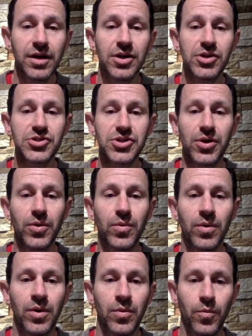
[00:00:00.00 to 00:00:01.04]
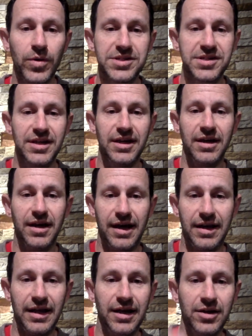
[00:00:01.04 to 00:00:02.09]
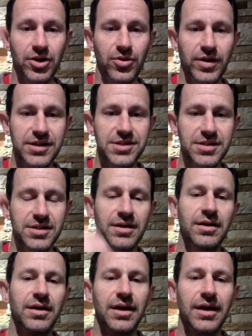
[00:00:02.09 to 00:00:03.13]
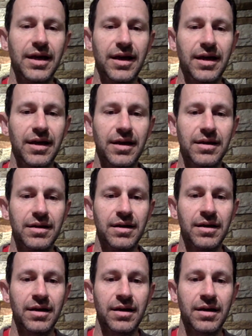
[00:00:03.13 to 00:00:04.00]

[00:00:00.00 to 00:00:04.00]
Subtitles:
So we see an increase in